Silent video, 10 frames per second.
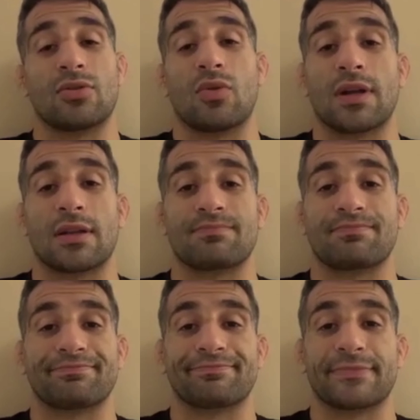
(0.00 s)
do want a
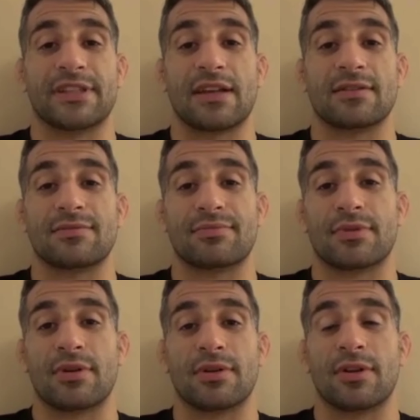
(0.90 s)
chance
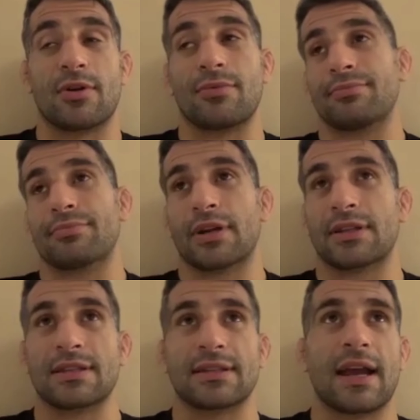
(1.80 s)
to,
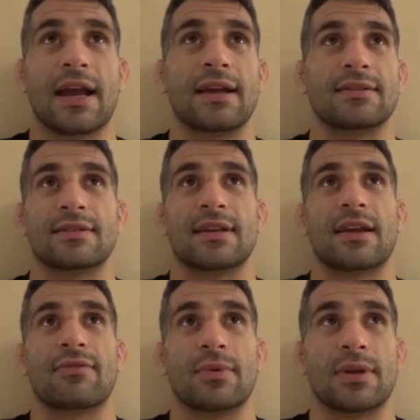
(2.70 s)
break this guy just like
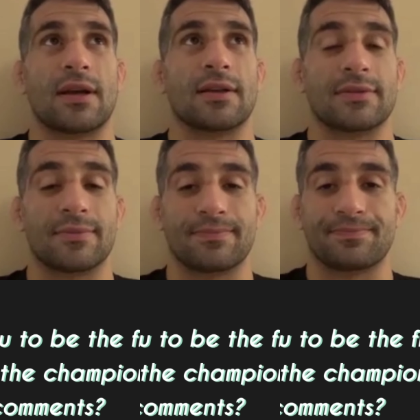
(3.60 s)
everybody else.